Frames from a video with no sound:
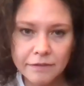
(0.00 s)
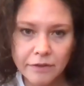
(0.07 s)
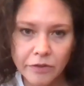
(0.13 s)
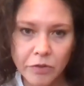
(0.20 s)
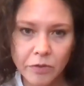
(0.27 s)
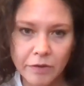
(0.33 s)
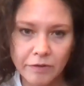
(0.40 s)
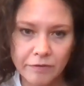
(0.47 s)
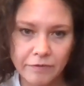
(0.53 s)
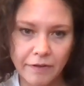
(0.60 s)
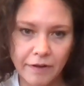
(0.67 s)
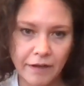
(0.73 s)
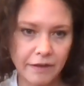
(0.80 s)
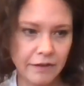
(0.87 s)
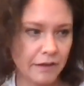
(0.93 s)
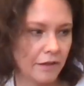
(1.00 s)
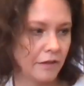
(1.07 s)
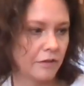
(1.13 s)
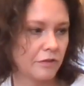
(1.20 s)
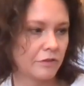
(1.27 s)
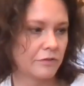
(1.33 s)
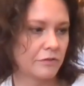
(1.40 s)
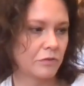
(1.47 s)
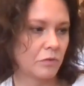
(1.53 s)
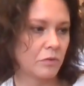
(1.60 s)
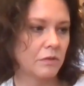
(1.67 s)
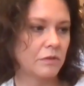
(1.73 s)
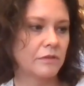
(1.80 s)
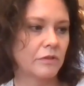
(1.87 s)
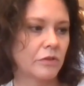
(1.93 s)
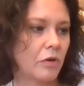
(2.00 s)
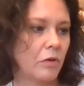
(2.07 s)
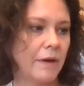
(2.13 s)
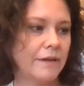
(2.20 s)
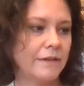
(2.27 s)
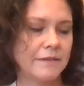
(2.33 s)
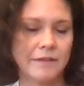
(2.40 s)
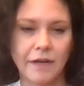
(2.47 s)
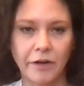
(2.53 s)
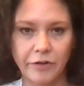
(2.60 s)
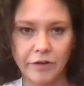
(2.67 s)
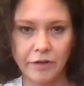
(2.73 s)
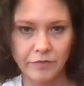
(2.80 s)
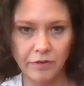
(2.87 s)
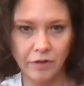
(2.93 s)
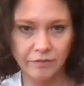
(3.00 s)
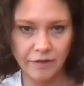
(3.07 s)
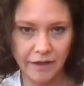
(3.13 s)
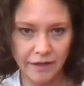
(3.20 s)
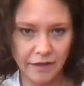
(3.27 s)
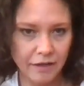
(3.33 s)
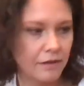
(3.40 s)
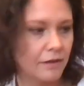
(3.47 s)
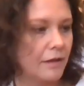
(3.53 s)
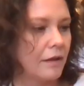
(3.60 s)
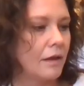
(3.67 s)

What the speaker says: that you can find in the stores are quite decorative already.